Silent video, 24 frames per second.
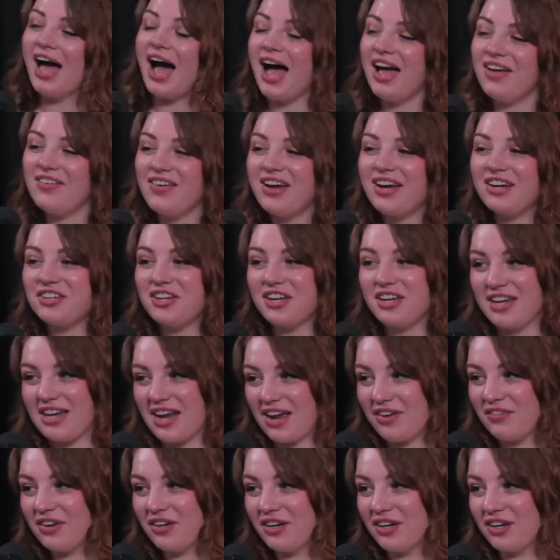I've actually
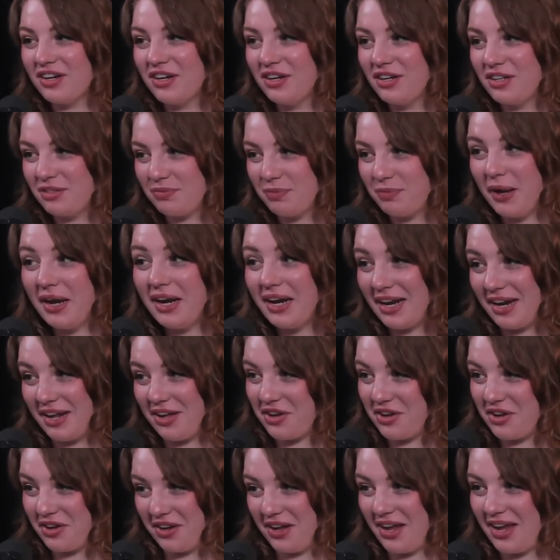never spun any
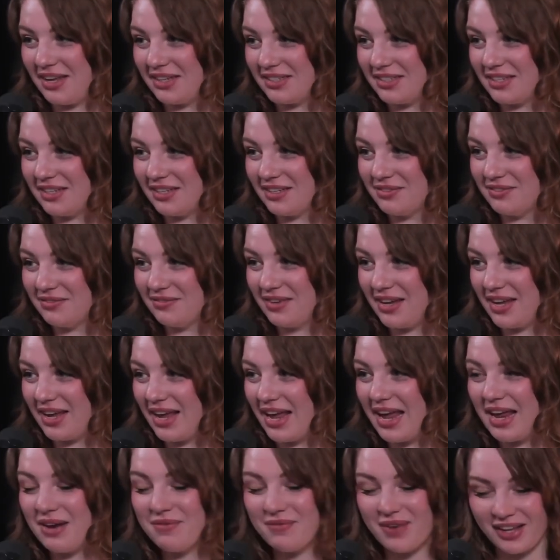cookies. Haven't you?
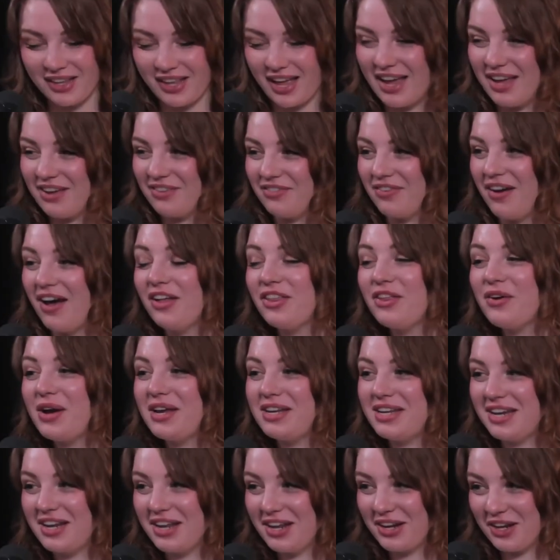In my life, although I
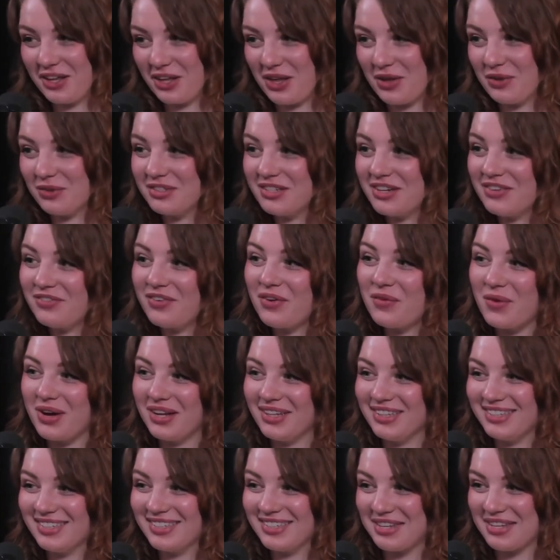did get accused of it
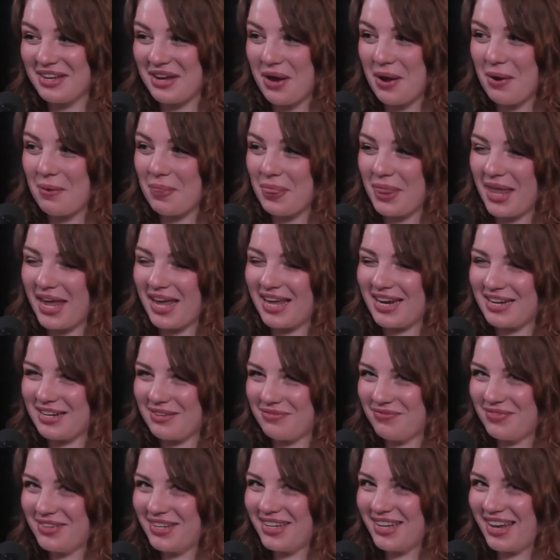once in
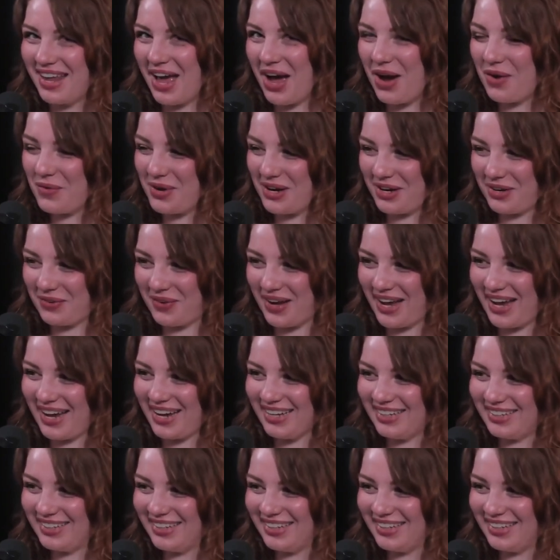a weird way.